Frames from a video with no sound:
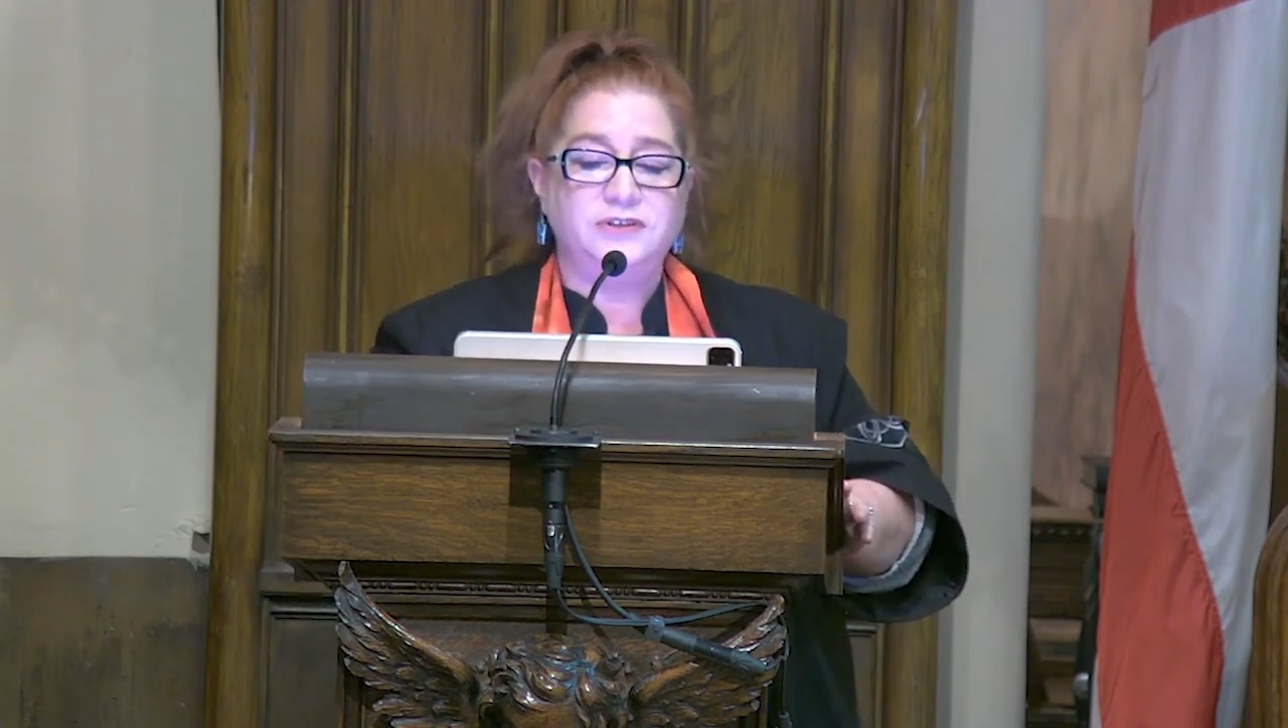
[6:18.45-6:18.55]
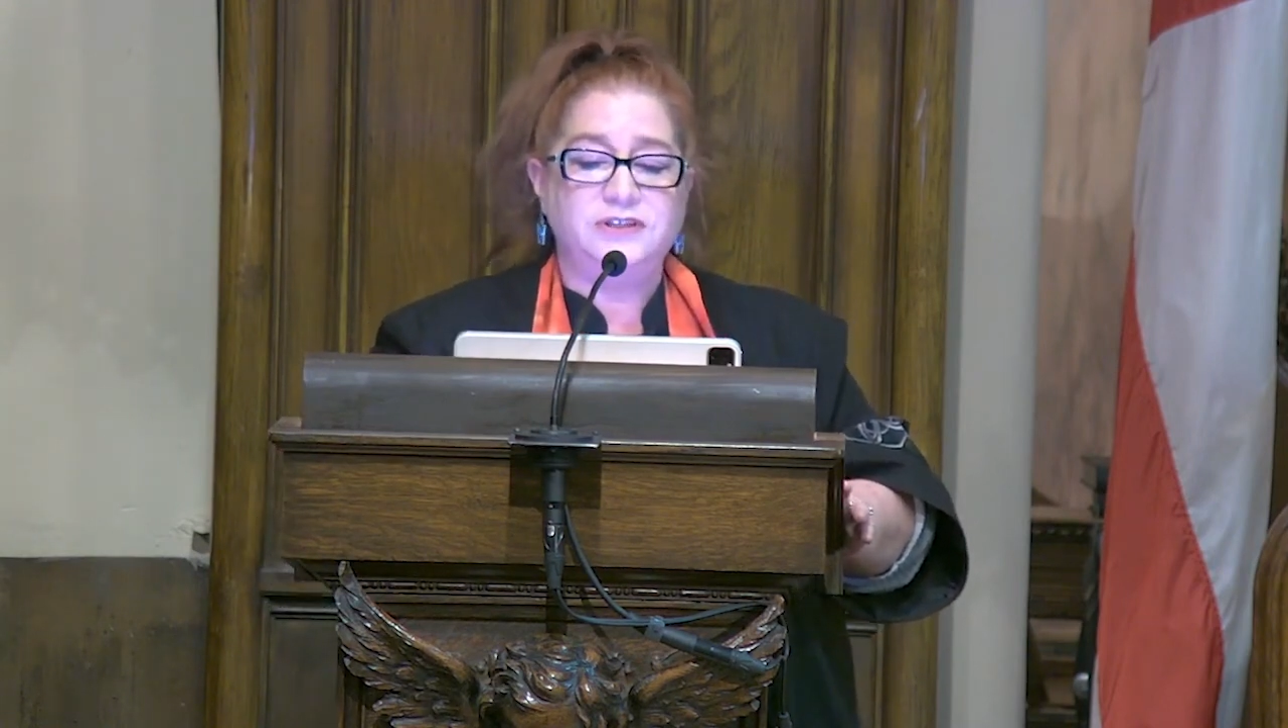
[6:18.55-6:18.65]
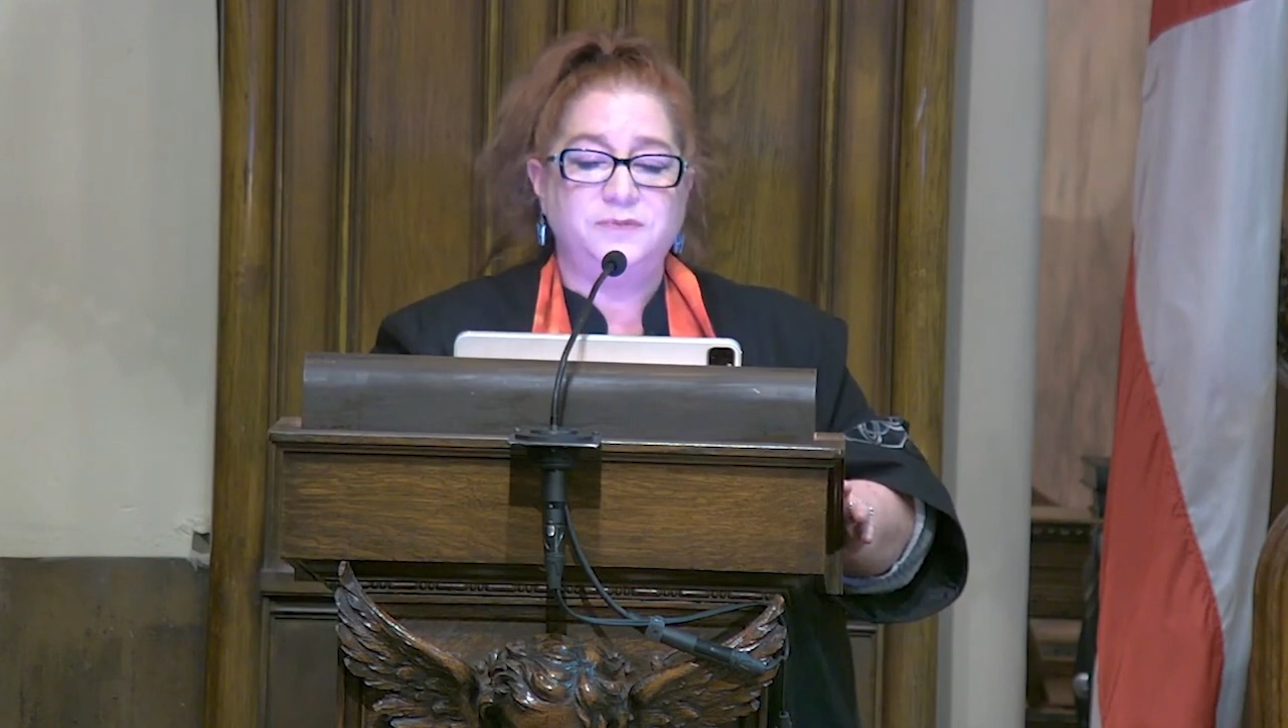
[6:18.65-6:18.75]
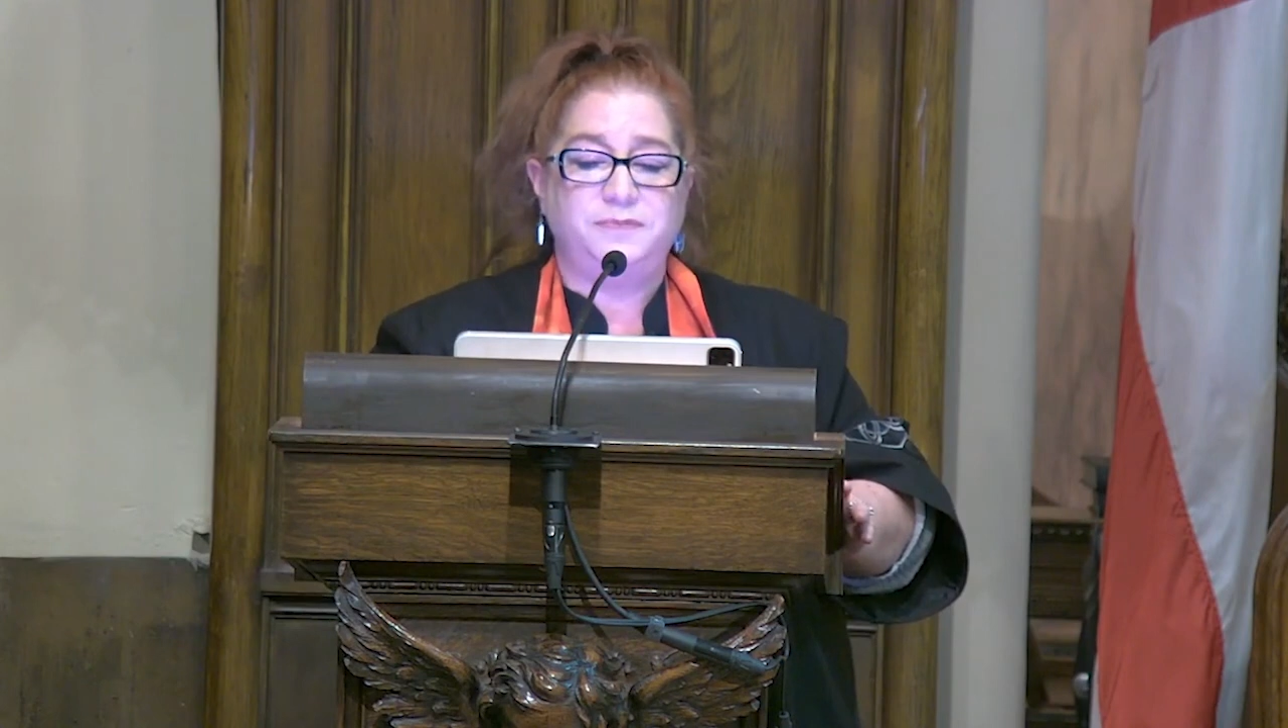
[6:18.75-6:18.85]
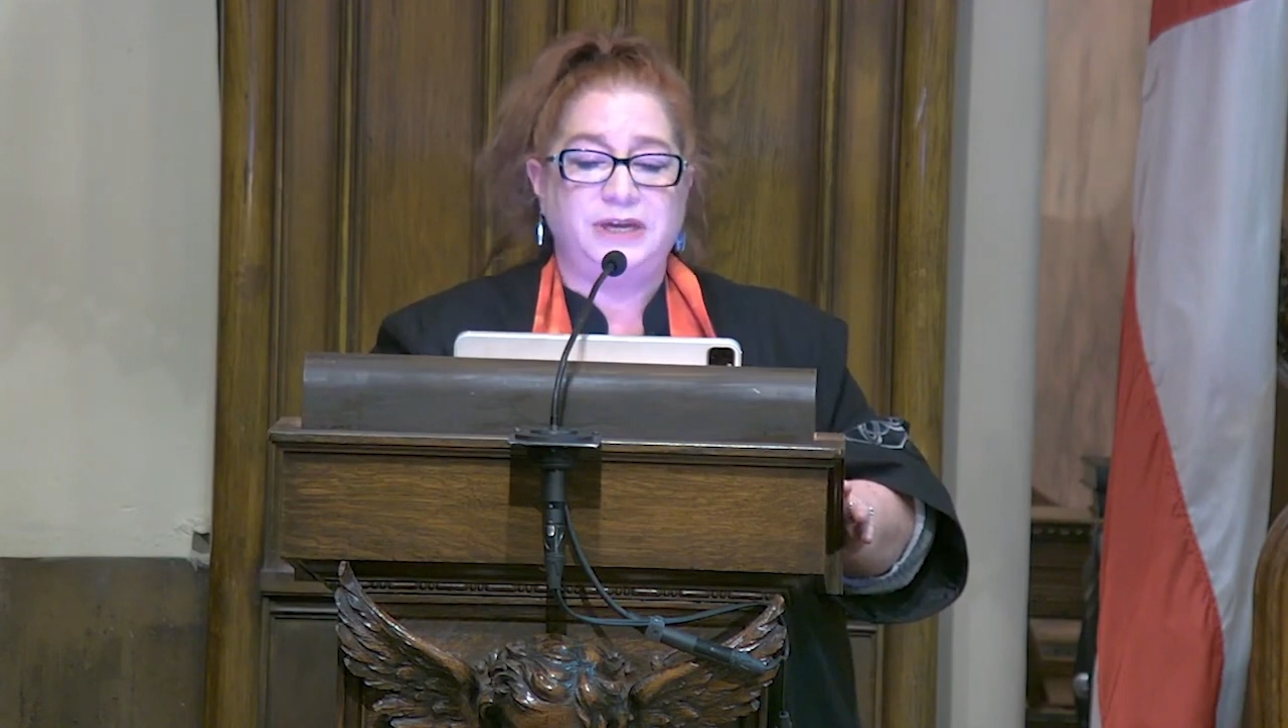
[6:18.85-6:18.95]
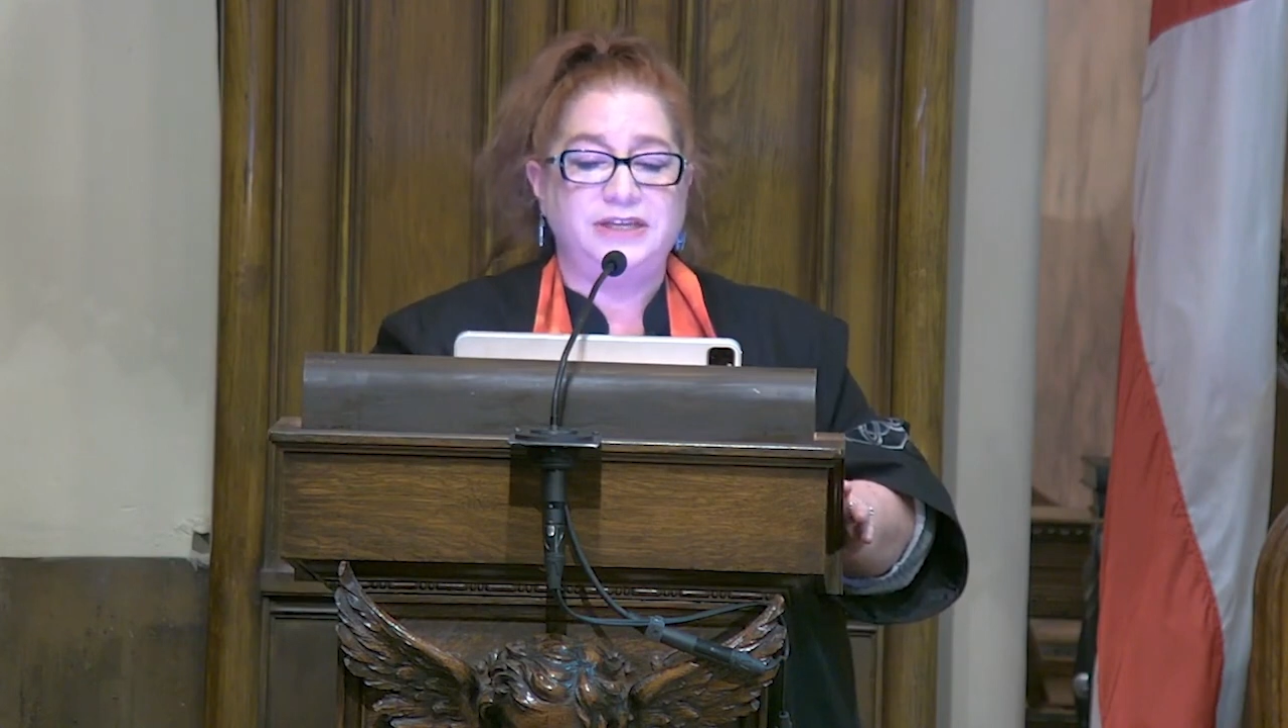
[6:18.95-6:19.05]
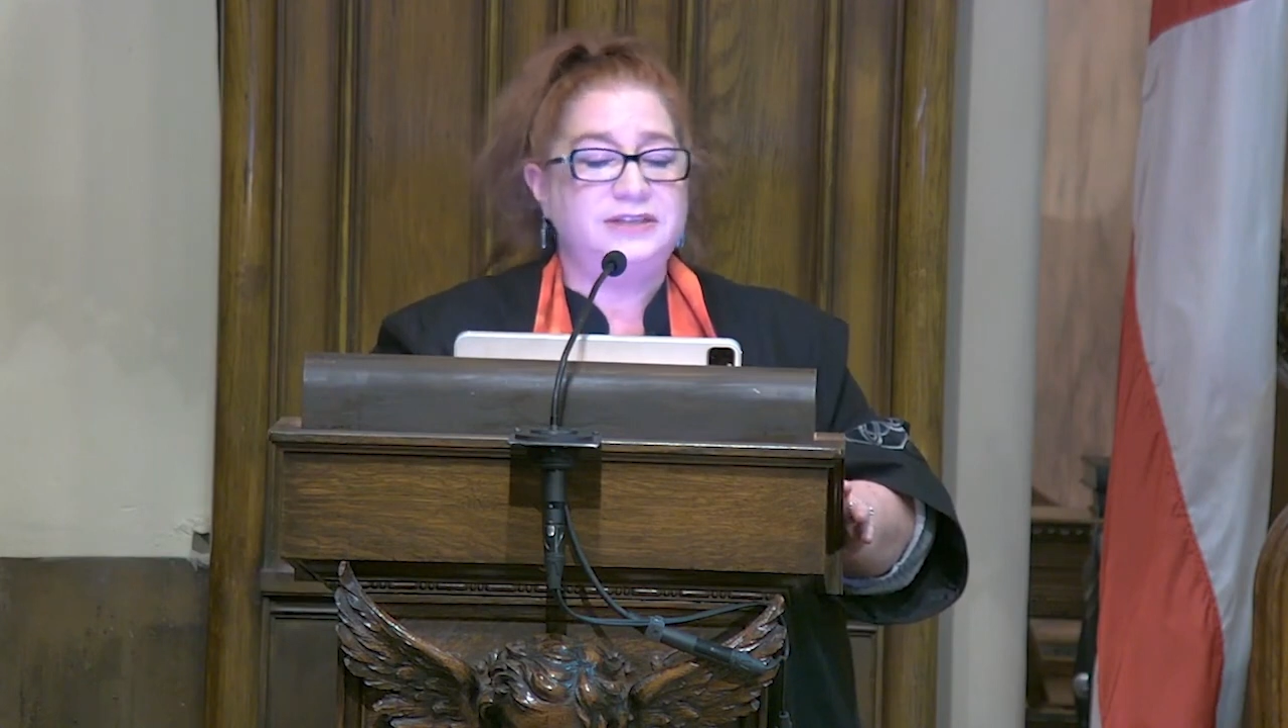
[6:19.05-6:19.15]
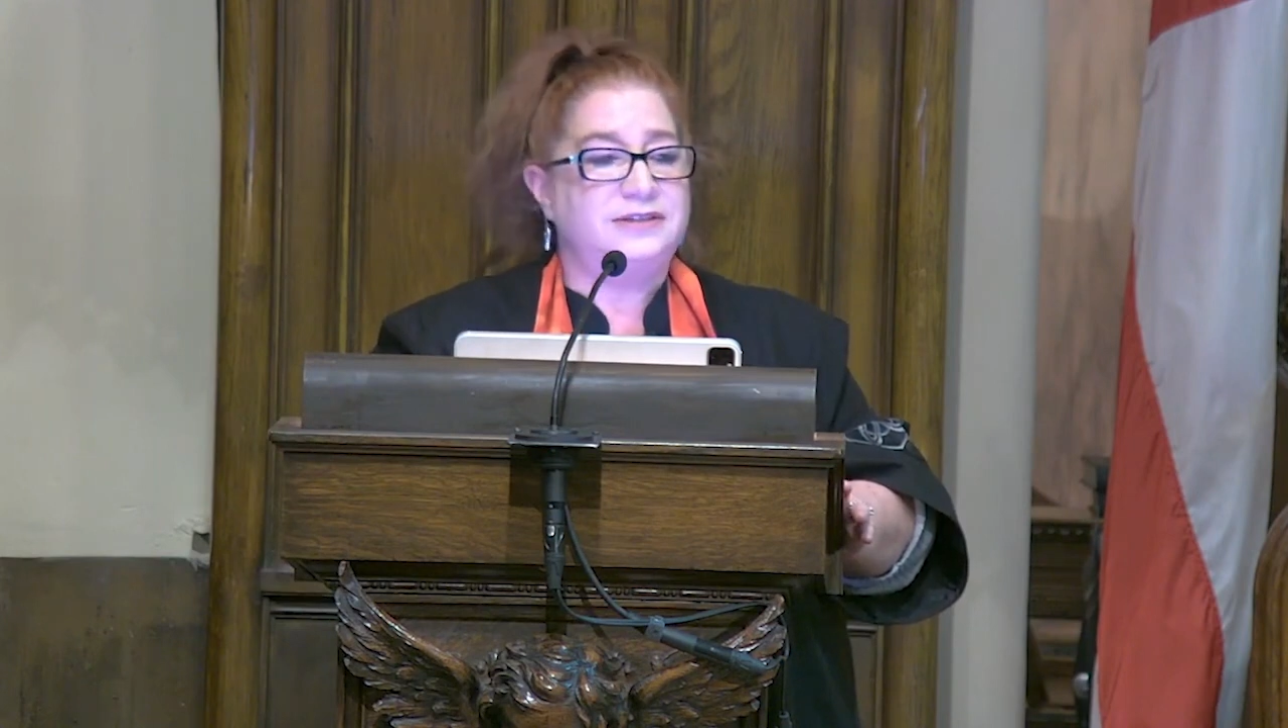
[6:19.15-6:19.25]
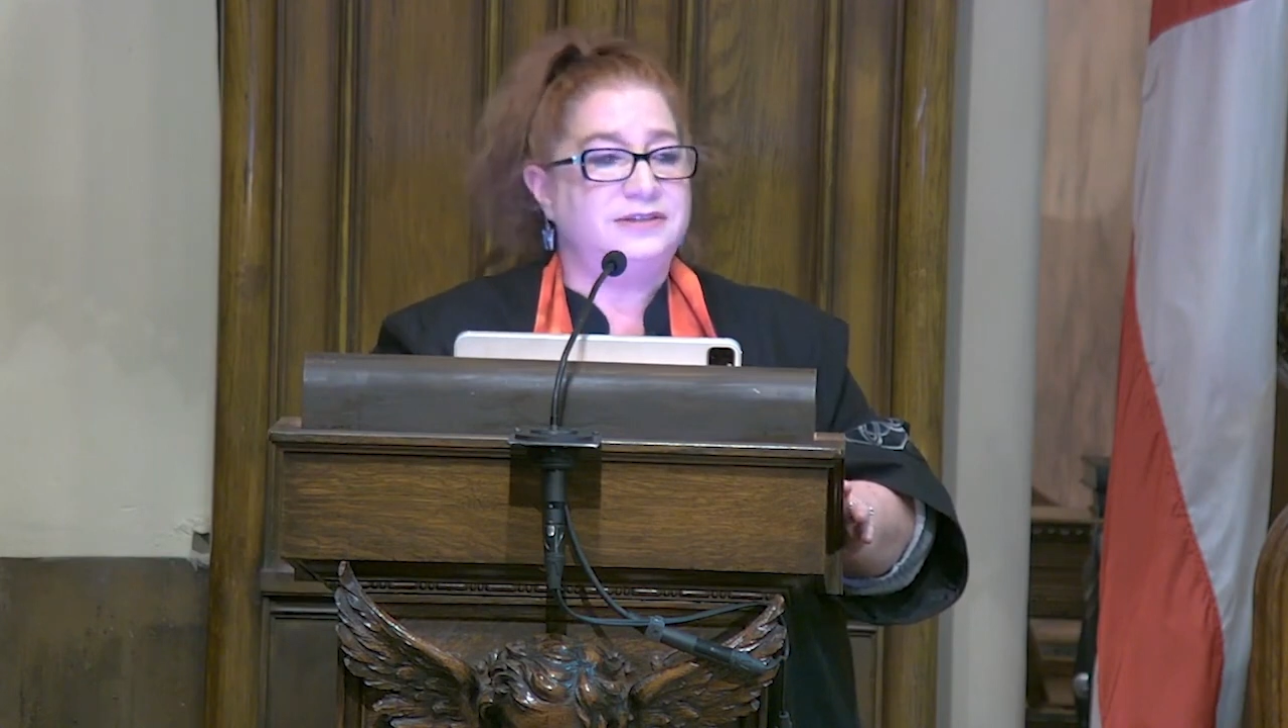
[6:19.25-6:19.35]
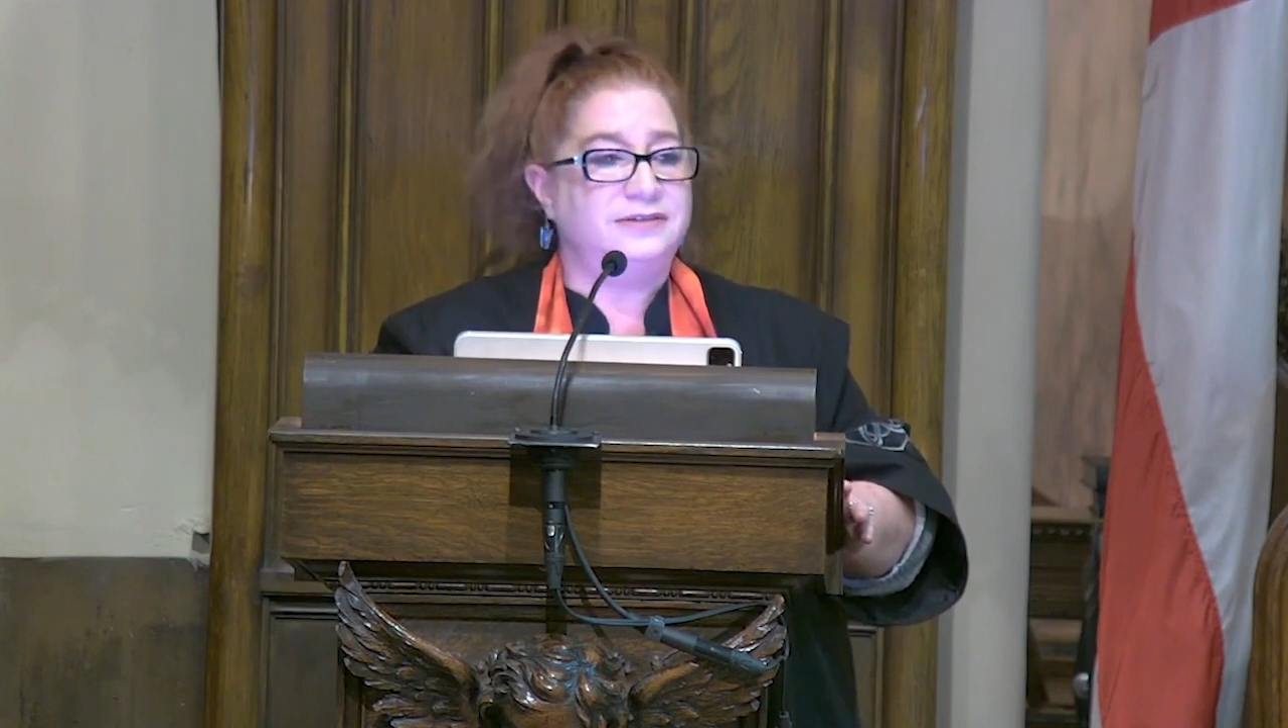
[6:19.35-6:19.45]

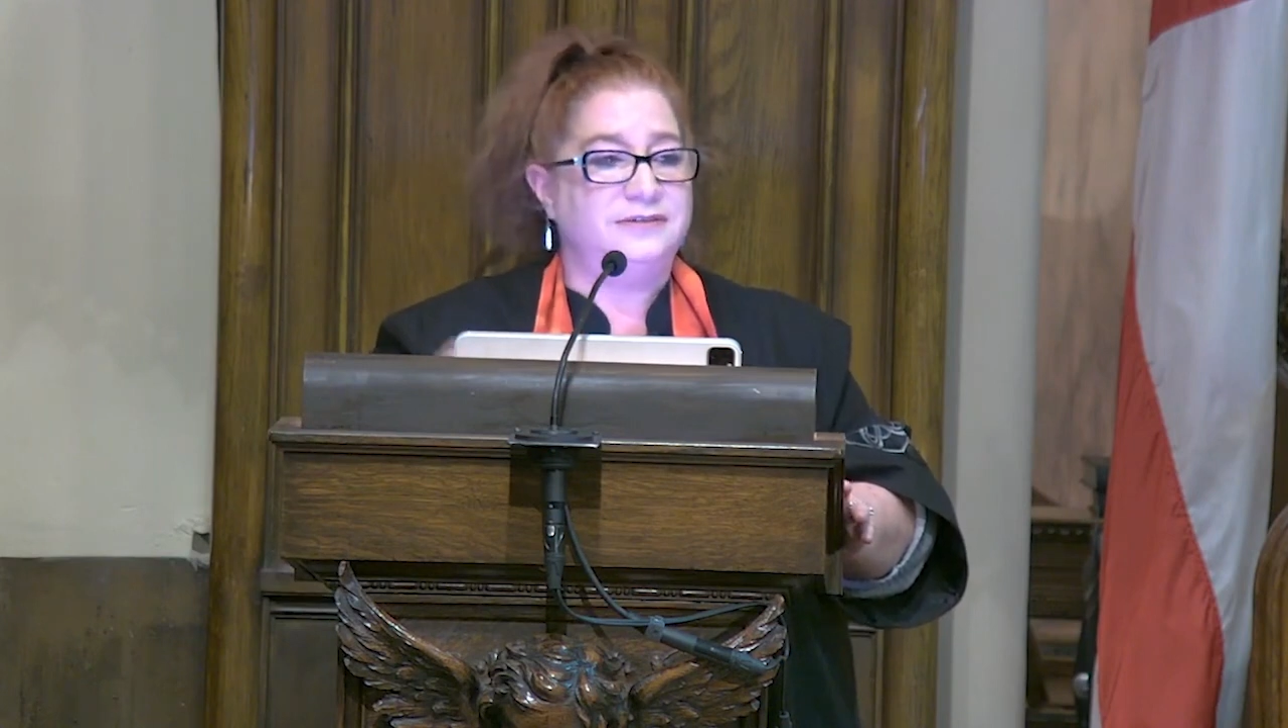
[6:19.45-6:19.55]
spent